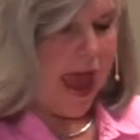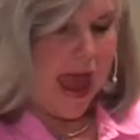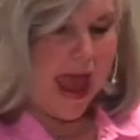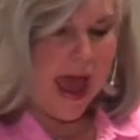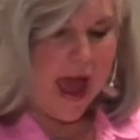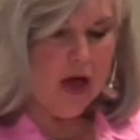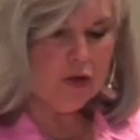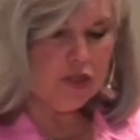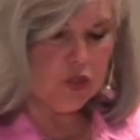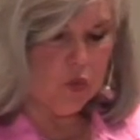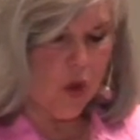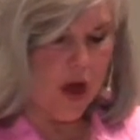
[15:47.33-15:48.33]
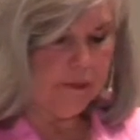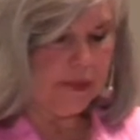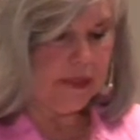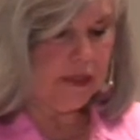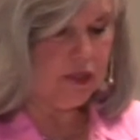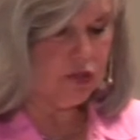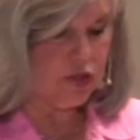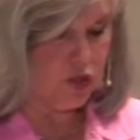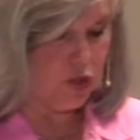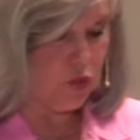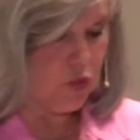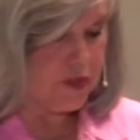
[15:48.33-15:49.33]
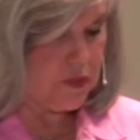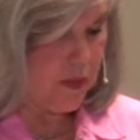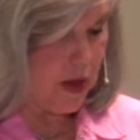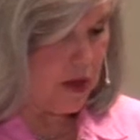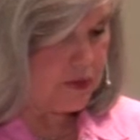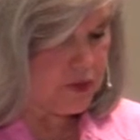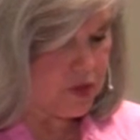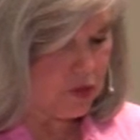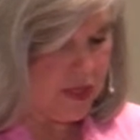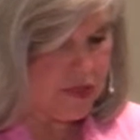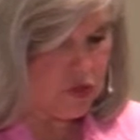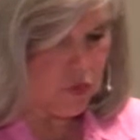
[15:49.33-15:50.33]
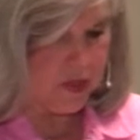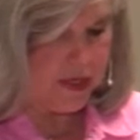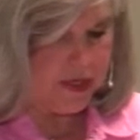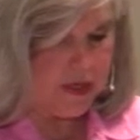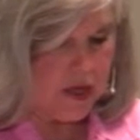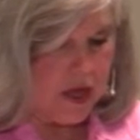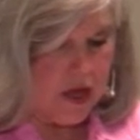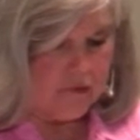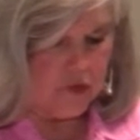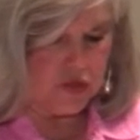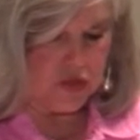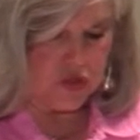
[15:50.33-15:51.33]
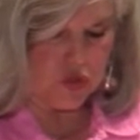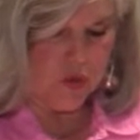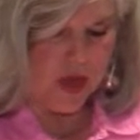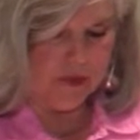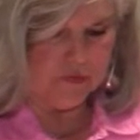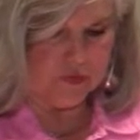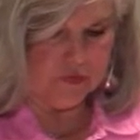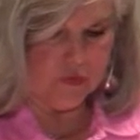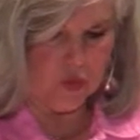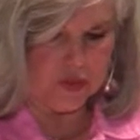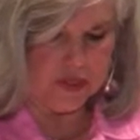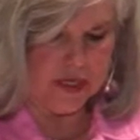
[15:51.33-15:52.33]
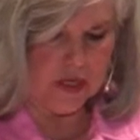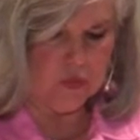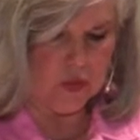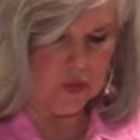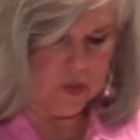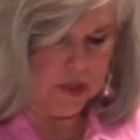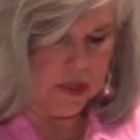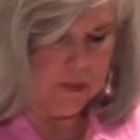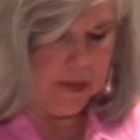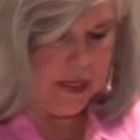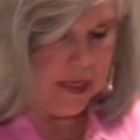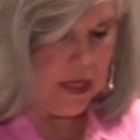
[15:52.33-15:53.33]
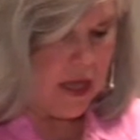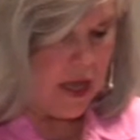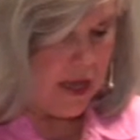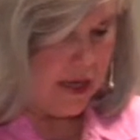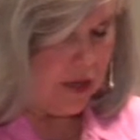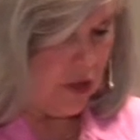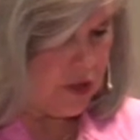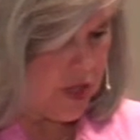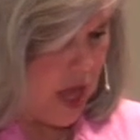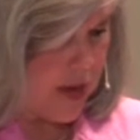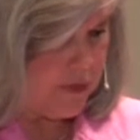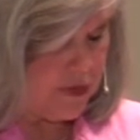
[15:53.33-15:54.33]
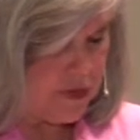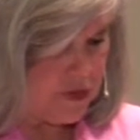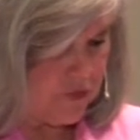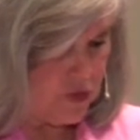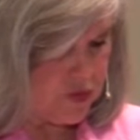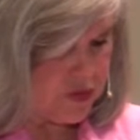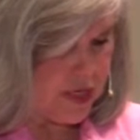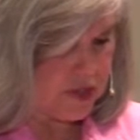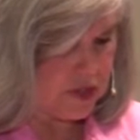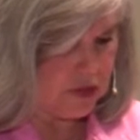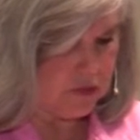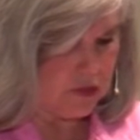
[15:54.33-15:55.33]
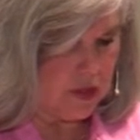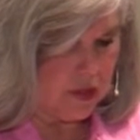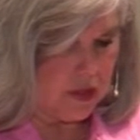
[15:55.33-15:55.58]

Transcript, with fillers: how do you want me to respond? So let's read verses 12 through 14, where we're going to be in our time in this first session.